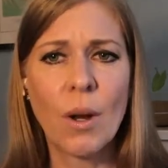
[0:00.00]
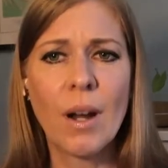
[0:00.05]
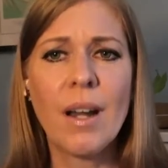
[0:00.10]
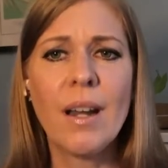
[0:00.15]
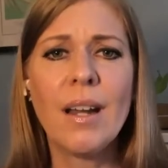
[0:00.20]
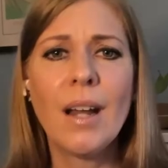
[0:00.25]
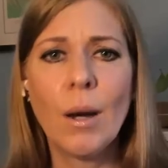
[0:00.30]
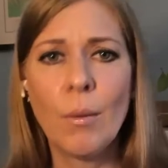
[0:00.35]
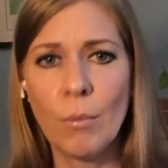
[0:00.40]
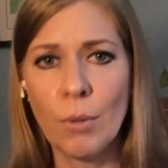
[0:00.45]

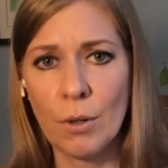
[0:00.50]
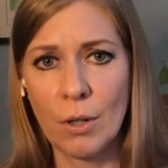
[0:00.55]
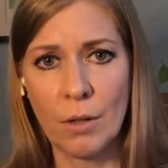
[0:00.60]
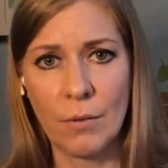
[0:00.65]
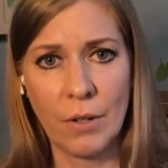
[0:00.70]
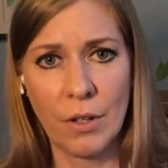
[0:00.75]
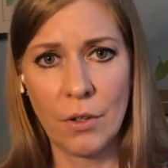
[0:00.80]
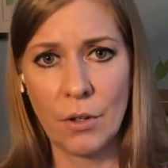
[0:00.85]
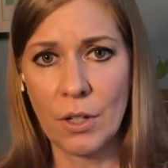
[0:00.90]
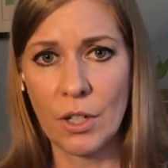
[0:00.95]
number of
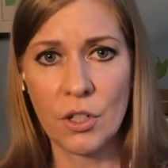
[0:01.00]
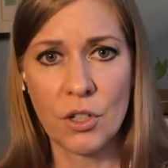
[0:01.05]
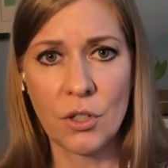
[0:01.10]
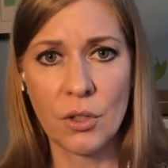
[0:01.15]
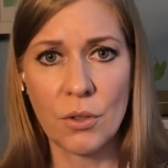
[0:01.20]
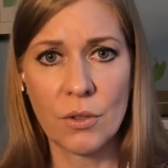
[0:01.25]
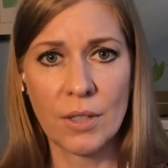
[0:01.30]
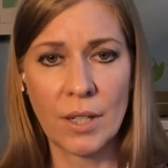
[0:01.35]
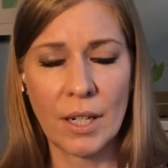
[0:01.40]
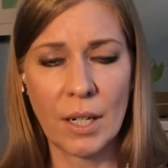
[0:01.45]
other
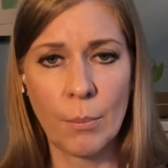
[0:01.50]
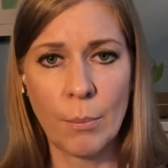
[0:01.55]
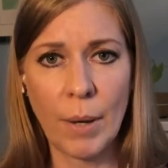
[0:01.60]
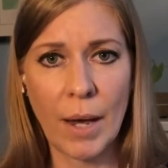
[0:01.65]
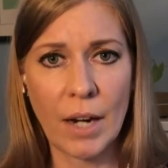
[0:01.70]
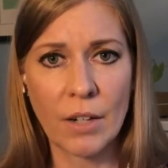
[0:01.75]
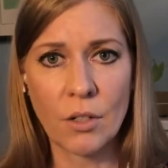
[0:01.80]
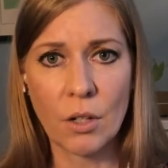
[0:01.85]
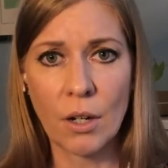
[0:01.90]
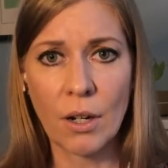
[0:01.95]
issues that
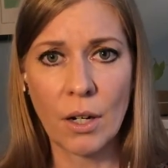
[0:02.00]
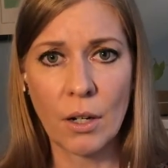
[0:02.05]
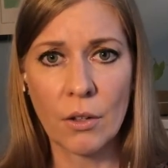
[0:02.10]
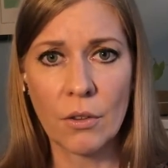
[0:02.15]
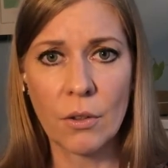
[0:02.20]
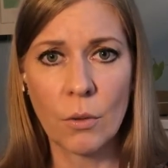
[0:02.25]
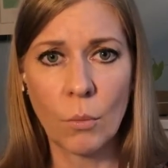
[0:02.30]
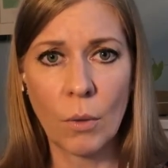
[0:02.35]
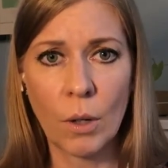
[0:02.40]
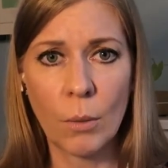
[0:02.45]
impact our health
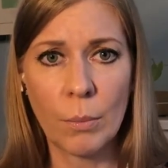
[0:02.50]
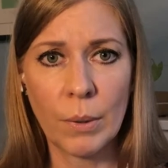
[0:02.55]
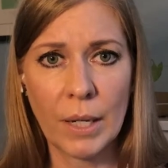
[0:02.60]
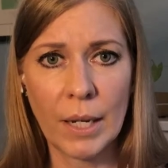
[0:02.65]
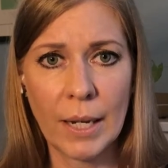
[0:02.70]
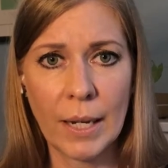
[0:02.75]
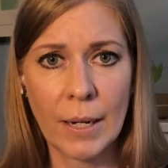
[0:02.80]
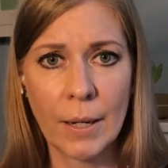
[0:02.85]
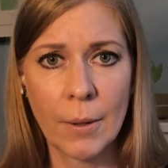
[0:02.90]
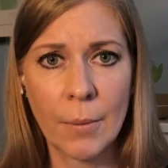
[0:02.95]
and
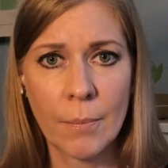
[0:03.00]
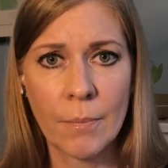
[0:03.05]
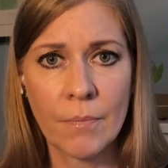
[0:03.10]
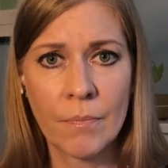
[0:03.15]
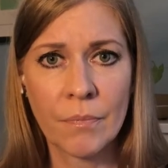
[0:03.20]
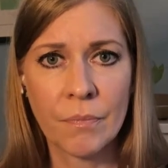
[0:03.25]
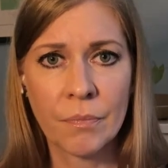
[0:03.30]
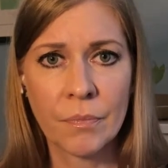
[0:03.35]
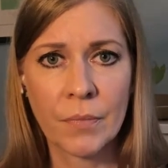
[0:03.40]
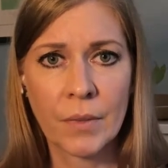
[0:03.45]
well-being.
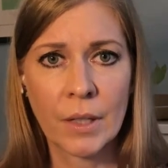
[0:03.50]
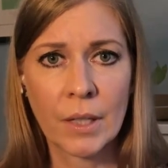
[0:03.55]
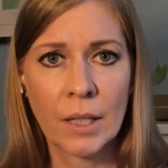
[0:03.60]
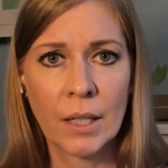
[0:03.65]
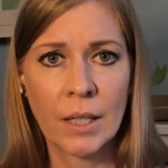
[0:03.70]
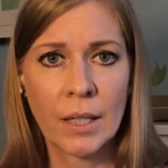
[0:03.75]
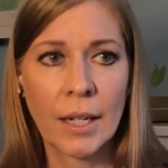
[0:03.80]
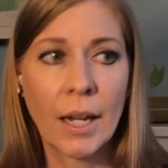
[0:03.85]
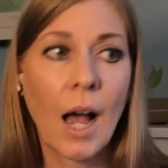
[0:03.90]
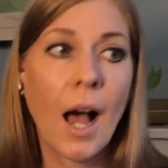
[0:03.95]

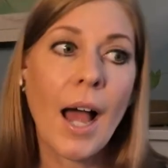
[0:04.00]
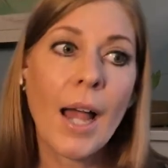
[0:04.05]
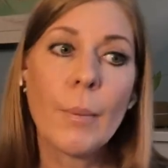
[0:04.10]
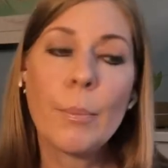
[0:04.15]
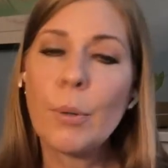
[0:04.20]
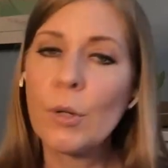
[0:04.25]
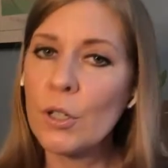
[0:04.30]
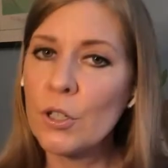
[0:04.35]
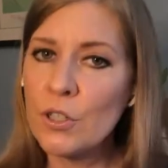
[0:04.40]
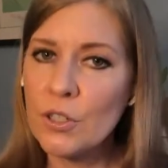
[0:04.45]
I
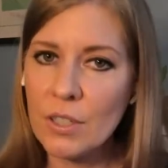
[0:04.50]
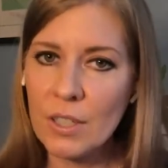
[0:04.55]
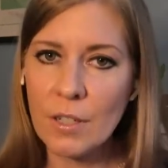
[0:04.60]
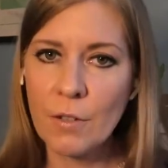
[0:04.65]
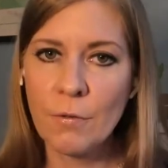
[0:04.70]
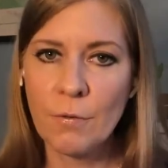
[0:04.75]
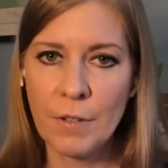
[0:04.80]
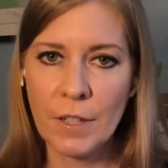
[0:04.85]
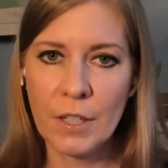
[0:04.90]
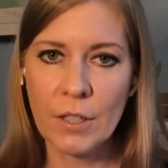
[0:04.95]
personally
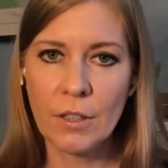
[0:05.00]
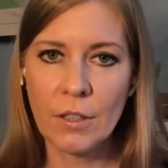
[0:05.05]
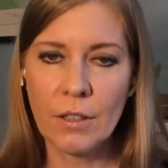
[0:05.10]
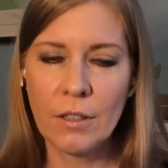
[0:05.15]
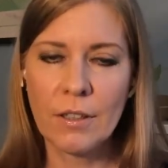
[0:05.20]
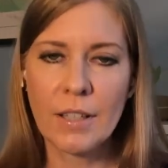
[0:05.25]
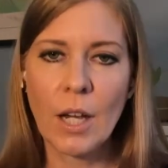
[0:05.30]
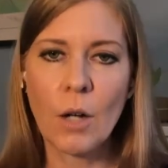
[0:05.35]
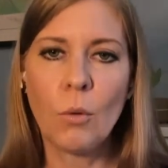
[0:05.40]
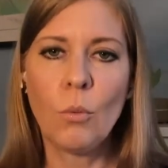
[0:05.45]

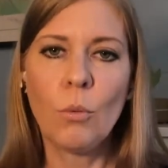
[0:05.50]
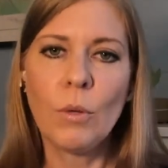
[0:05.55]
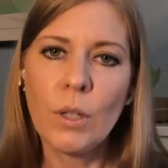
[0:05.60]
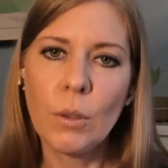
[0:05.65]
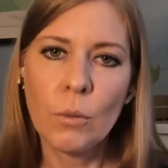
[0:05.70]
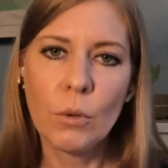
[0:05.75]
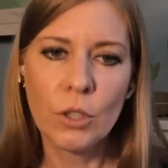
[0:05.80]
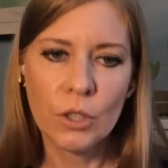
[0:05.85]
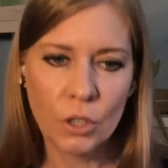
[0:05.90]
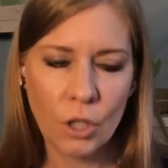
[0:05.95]
feel that we
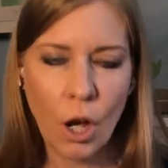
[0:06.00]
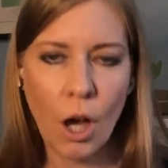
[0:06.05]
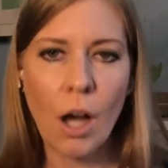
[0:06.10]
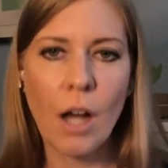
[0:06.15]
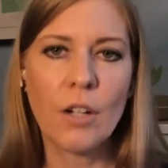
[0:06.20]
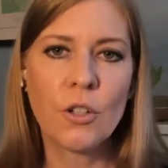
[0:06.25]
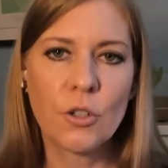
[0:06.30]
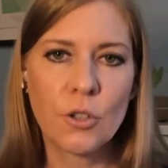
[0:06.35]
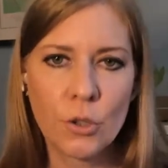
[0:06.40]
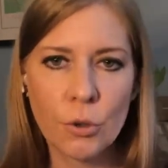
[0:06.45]
will
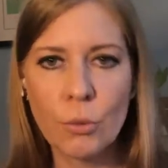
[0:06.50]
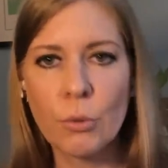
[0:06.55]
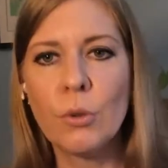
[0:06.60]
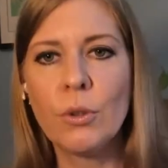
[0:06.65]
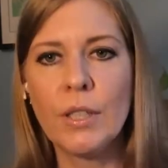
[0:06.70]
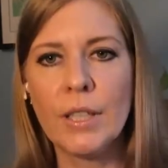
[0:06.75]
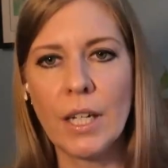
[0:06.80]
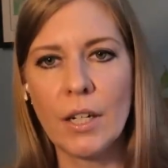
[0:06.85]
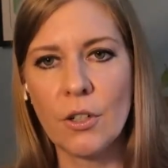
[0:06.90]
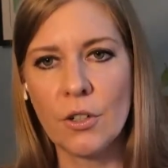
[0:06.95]
not
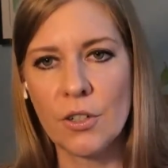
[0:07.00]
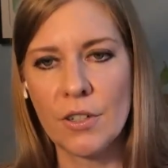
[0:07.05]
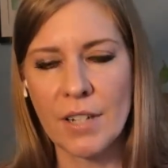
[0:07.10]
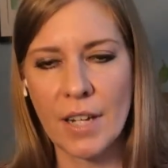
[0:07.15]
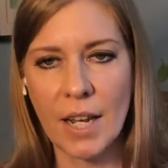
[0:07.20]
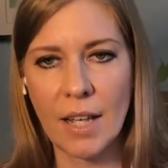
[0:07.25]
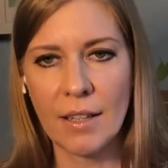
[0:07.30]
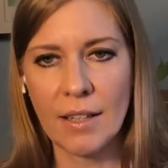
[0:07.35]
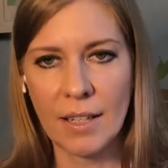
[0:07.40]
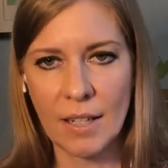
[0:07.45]
truly
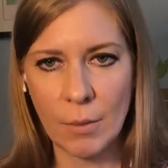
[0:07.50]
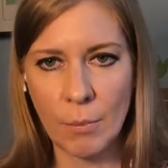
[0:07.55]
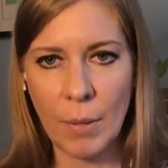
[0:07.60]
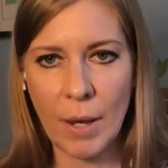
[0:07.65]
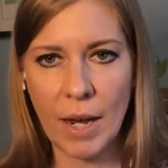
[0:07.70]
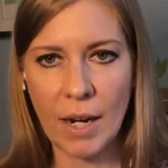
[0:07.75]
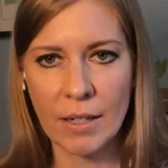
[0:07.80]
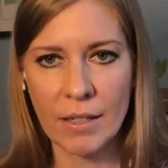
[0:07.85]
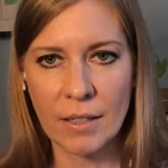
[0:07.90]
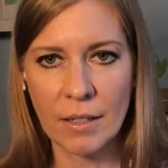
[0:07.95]
understand the
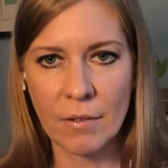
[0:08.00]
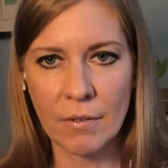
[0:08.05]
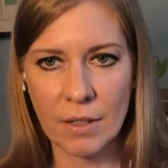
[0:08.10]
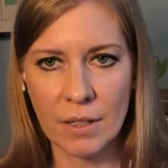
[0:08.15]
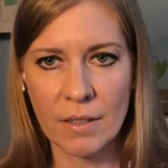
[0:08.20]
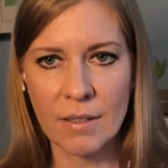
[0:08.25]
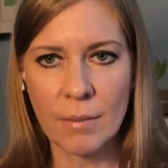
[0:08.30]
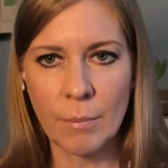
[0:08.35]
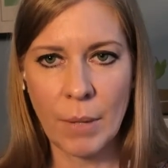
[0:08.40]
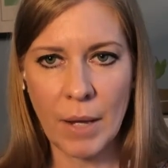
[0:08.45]
impact of
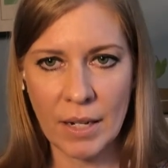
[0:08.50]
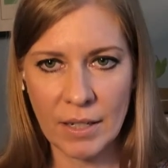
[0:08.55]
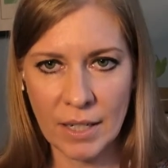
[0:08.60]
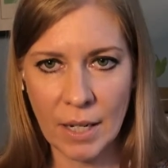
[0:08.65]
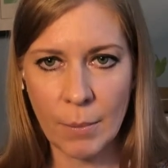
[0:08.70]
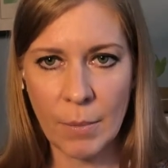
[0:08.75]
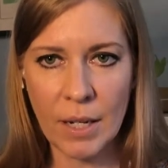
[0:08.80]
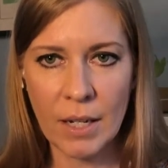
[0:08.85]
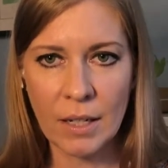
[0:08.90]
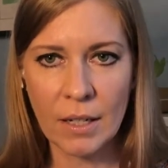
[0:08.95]
this
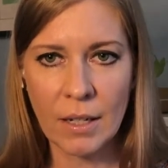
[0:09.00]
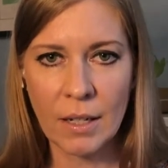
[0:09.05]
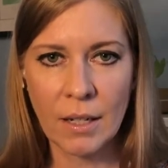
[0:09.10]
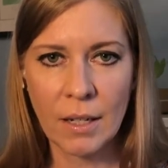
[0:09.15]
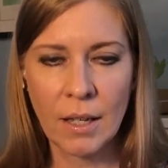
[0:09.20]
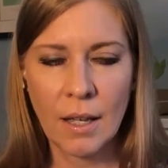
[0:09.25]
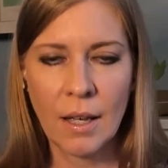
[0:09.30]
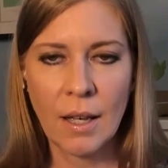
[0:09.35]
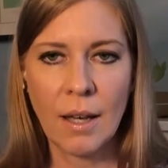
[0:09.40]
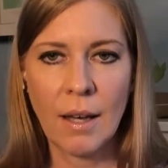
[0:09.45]
pandemic
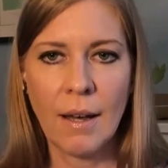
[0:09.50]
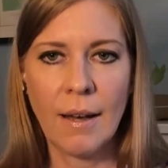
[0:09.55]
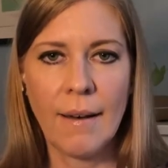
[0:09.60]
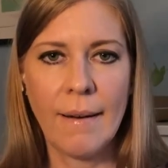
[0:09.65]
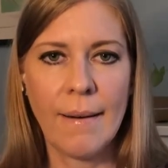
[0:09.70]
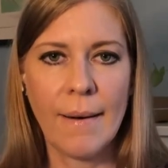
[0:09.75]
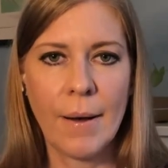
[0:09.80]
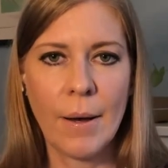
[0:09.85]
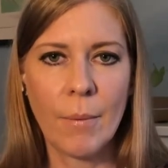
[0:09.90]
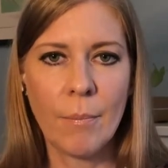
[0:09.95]

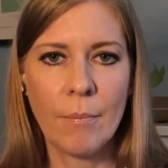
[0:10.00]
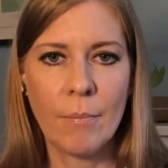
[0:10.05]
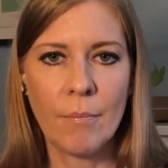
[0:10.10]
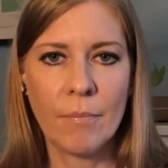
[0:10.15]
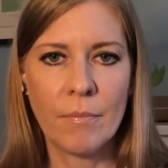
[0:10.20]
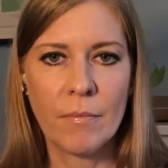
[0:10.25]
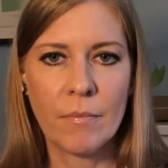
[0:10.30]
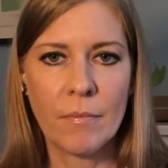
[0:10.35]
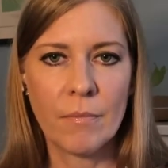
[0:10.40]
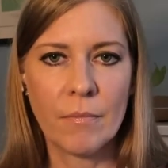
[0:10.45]

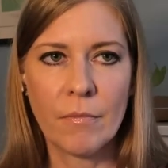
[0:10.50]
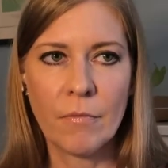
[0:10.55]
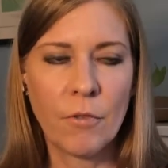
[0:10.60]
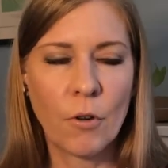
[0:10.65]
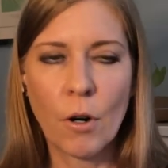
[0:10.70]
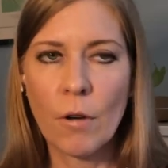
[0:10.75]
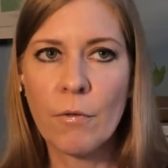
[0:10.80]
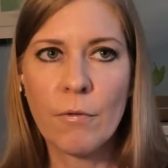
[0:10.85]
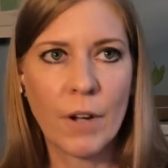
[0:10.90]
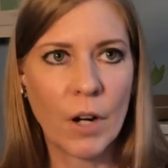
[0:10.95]
for
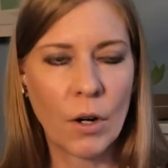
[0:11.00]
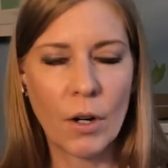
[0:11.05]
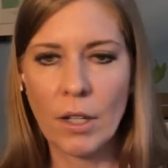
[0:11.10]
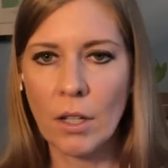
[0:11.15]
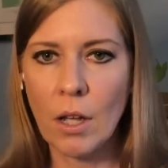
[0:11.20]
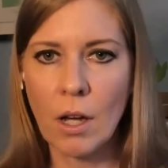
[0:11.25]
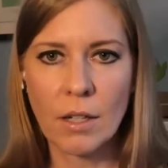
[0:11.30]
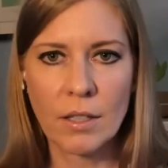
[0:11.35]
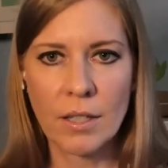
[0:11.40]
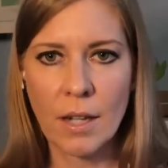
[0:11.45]
a very
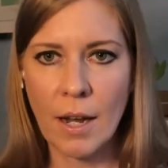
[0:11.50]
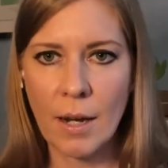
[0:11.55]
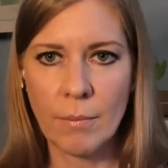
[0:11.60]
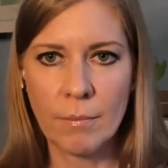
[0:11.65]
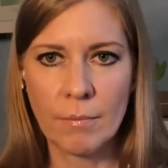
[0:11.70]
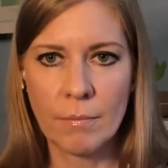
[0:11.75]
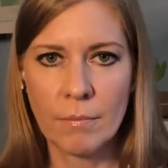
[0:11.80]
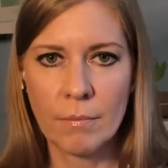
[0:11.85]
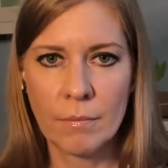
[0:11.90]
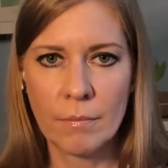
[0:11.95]
long time,
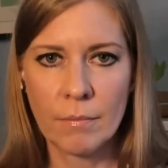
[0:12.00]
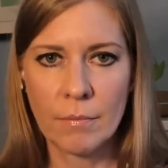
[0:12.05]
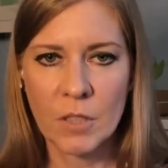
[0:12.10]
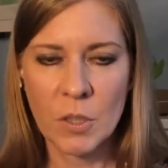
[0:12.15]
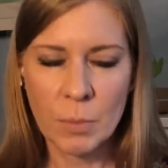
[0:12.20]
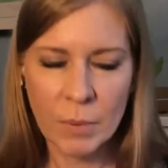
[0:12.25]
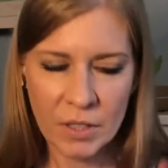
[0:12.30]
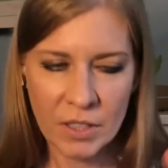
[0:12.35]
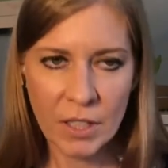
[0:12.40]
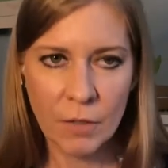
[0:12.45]

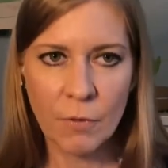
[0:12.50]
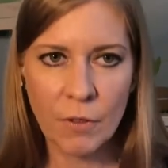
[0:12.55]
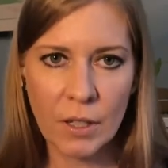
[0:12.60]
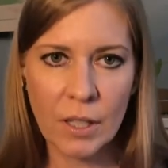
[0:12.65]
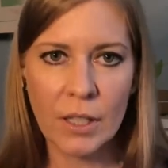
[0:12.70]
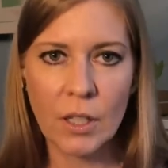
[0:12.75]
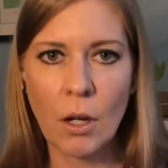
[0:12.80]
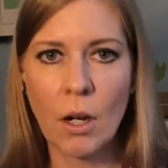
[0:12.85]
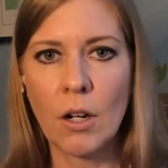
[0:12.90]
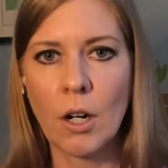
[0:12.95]

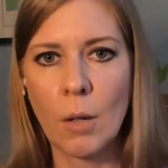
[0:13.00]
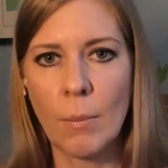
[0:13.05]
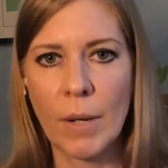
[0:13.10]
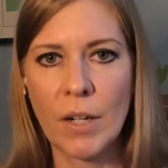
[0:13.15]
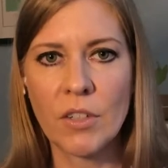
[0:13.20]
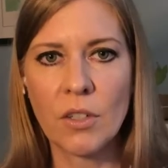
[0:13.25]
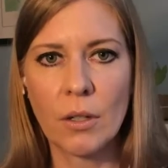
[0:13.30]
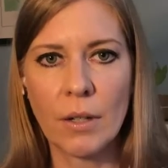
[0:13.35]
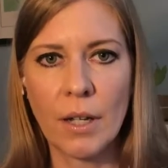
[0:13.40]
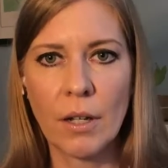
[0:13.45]
specifically on our
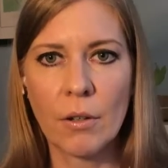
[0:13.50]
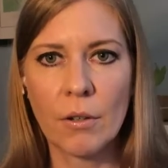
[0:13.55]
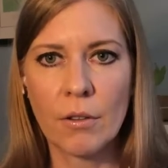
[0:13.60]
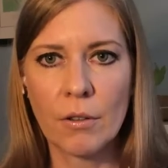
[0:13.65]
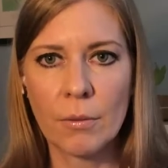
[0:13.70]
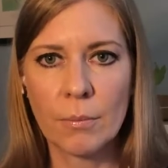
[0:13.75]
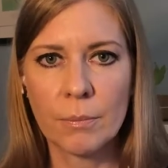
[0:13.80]
mental health.